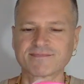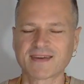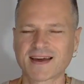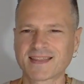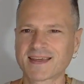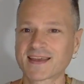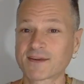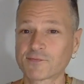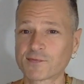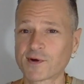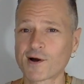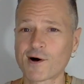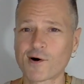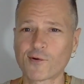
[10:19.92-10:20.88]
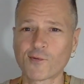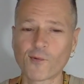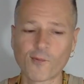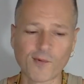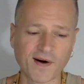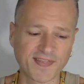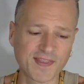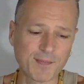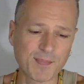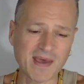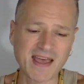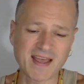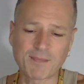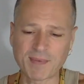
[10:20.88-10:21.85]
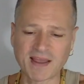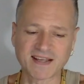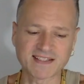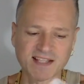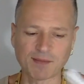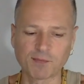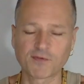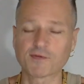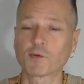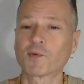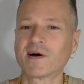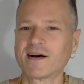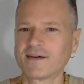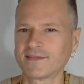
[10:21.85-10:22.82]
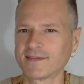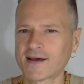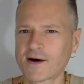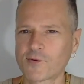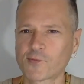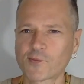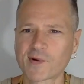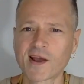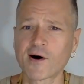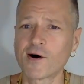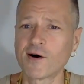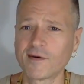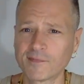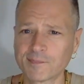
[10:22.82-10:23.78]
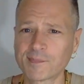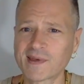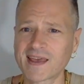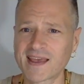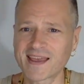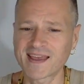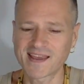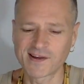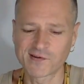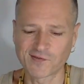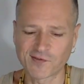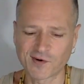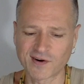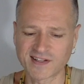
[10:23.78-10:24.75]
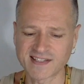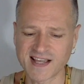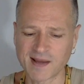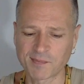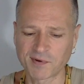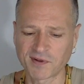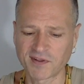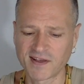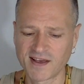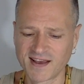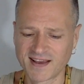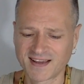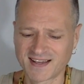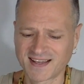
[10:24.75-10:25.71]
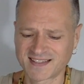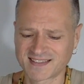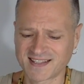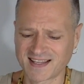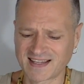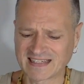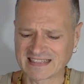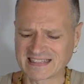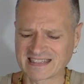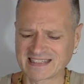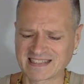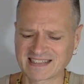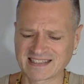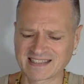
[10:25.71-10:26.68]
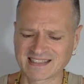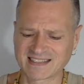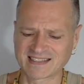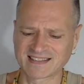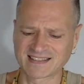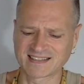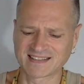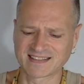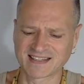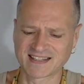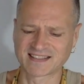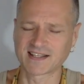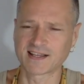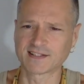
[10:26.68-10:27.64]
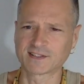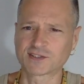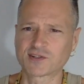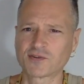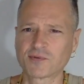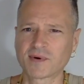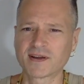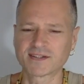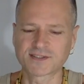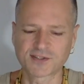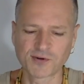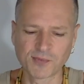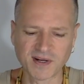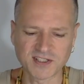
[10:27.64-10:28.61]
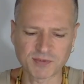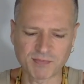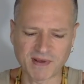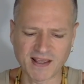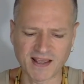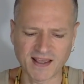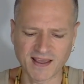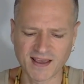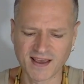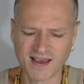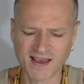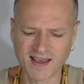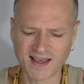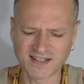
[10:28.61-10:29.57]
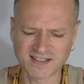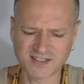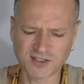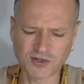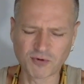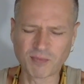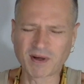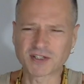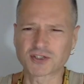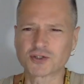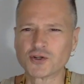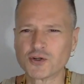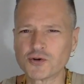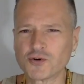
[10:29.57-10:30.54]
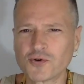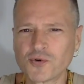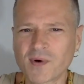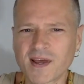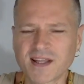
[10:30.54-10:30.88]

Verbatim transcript: I think we all want the pink because of the movie. Well, not we all. Me, for example, is like, uh, it's it's too it's too much pink. It's too much new.